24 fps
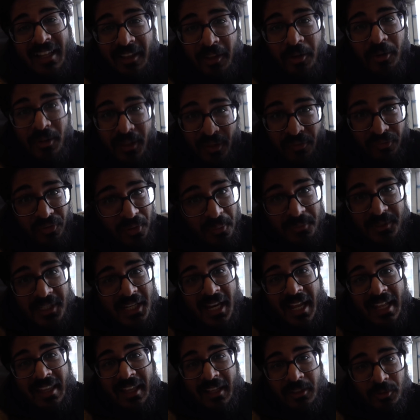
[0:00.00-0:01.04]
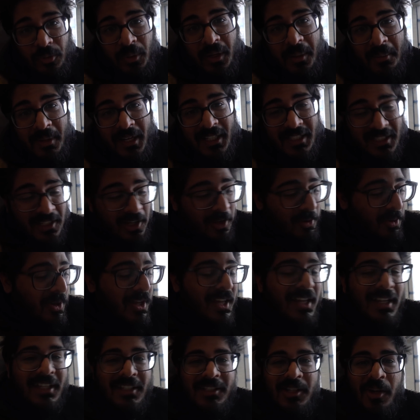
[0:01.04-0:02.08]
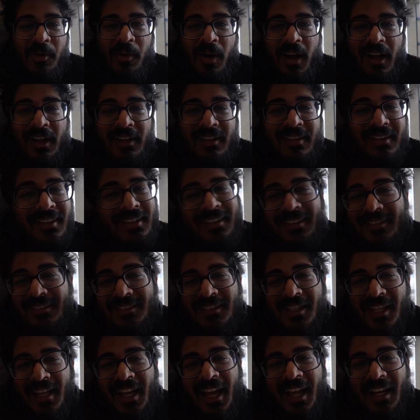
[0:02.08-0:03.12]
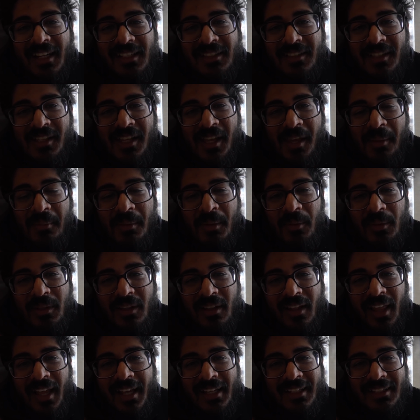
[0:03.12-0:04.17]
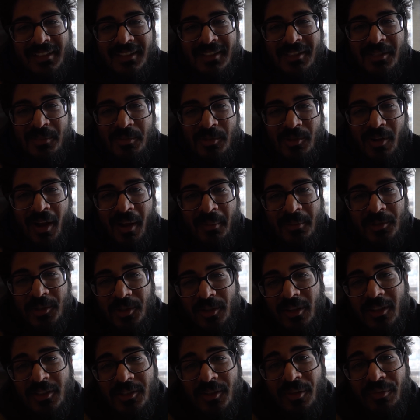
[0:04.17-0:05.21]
literally filmed today like 20 minutes ago. So you gotta hit me with a like and subscribe and turn on those